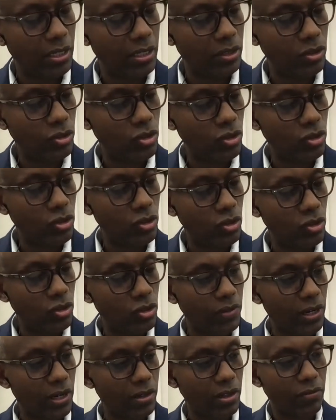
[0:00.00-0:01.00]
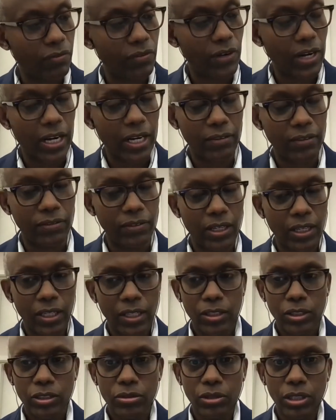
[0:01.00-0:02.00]
in terms of out of the five,
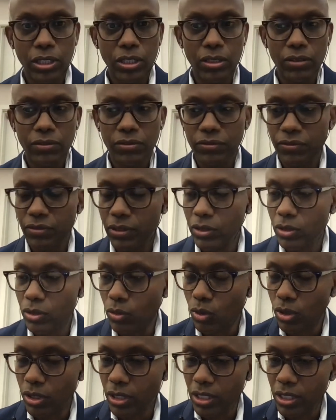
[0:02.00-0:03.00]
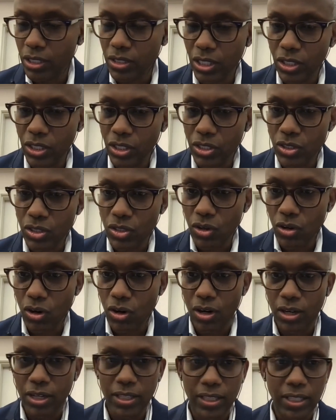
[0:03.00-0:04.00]
three of the organizations
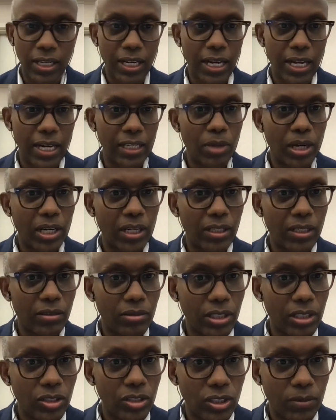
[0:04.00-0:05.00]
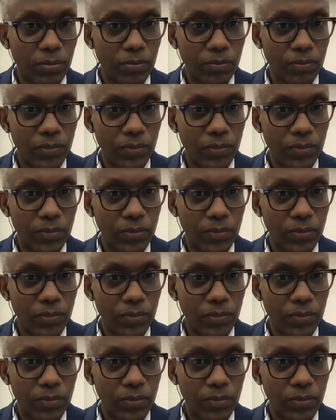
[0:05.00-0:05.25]
are in the Latin America region.